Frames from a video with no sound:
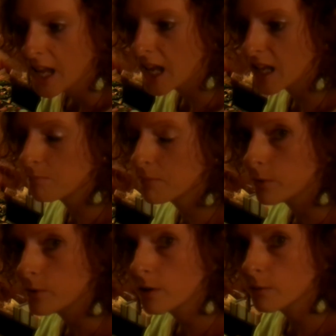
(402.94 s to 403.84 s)
And
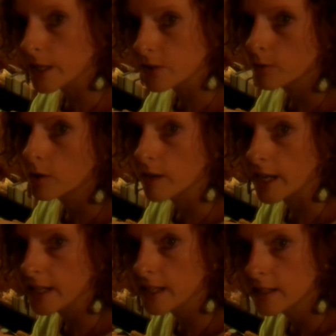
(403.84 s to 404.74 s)
Pluto
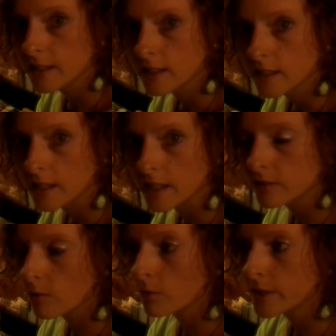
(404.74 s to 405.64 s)
retrograde
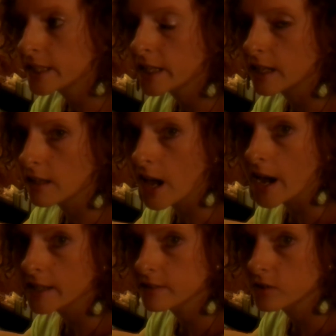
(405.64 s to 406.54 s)
is only going to
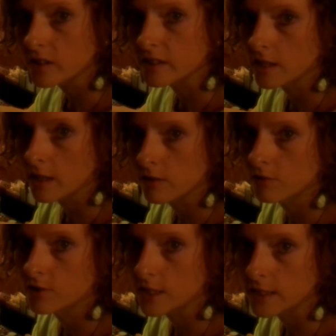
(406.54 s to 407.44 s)
last just under
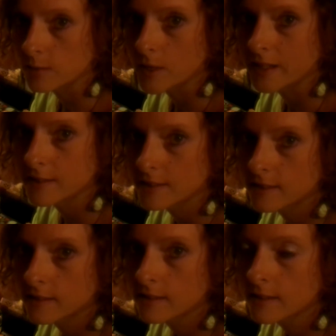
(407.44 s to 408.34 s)
6 months.
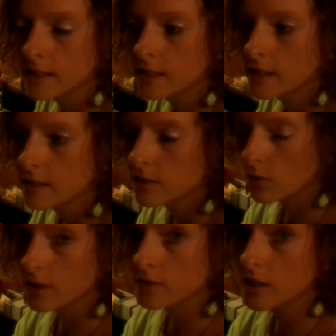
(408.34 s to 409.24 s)
So
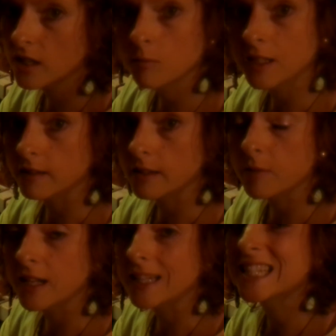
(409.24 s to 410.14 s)
there's going to be a
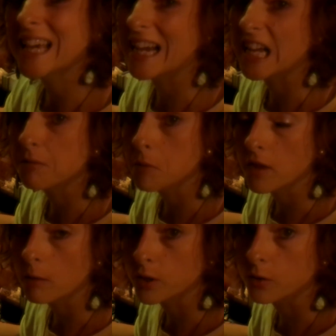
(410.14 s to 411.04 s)
limited time
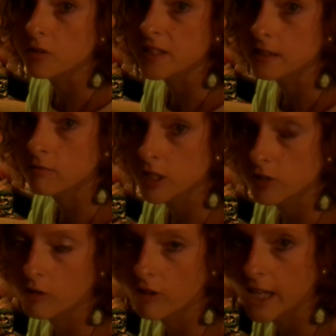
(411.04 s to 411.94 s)
that Pluto is in
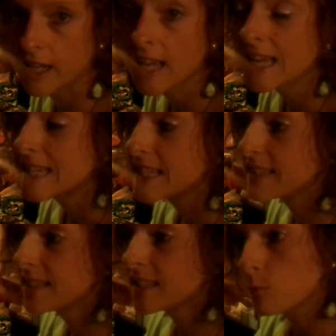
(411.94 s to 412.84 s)
retrograde. Does
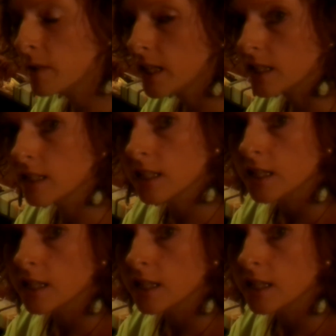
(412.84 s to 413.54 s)
this mean